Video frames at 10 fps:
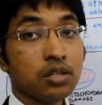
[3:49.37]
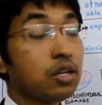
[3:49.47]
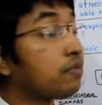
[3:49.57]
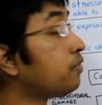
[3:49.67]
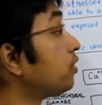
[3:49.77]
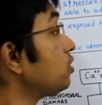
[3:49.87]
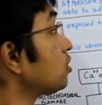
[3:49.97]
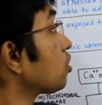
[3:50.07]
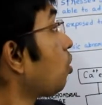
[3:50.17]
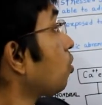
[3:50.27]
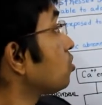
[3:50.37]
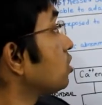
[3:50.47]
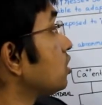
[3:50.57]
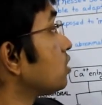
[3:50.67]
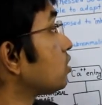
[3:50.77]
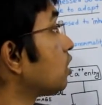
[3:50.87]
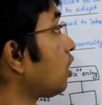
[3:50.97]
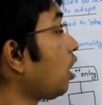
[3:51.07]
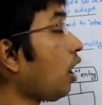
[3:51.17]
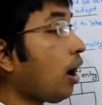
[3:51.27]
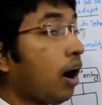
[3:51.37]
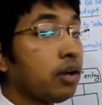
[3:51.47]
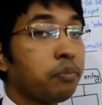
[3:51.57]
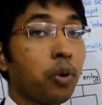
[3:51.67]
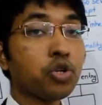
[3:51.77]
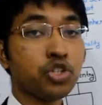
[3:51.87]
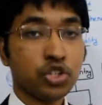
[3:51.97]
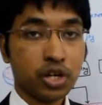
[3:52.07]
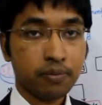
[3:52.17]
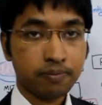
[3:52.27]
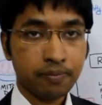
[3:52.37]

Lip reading: The first cause is hypoxia.